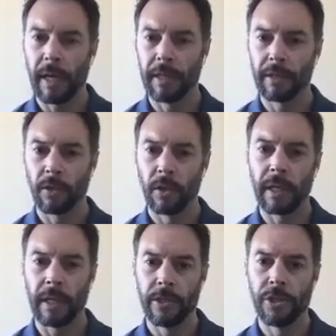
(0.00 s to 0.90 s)
I think they're
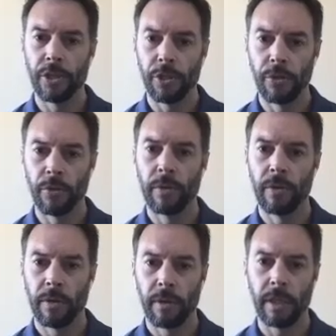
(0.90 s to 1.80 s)
looking at
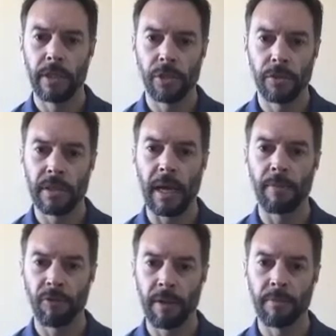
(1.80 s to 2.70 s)
the June
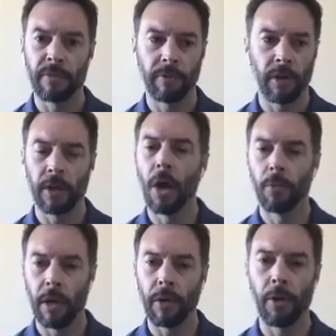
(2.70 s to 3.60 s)
timeframe for a go,
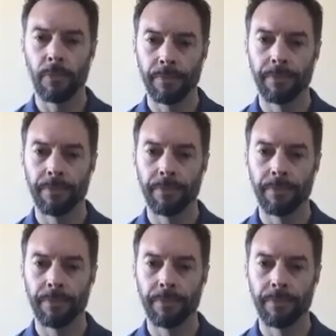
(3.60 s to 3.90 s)
no go.